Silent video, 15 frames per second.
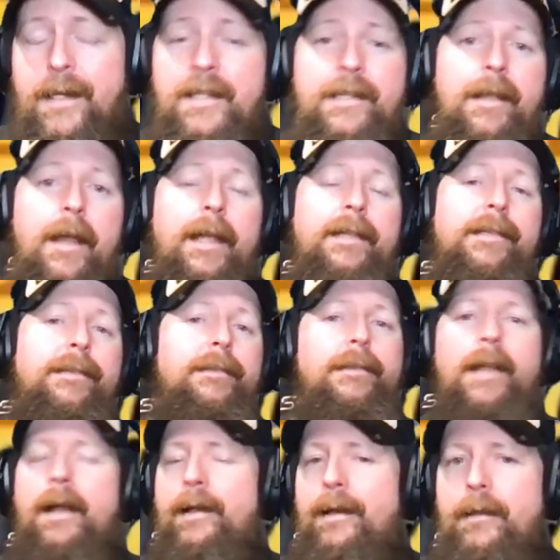And it's not it's
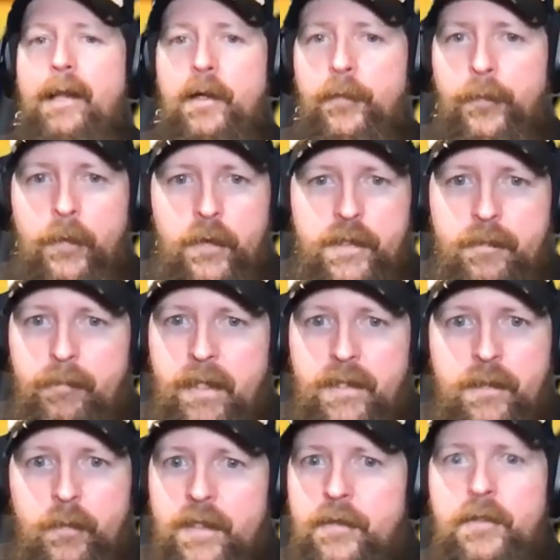not got a lot of frills and
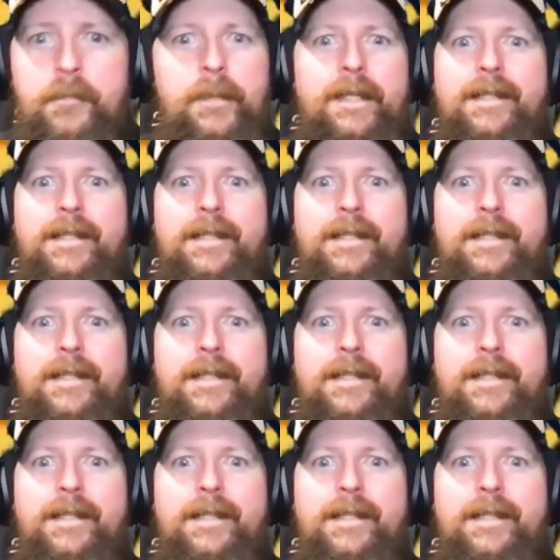bells and whistles,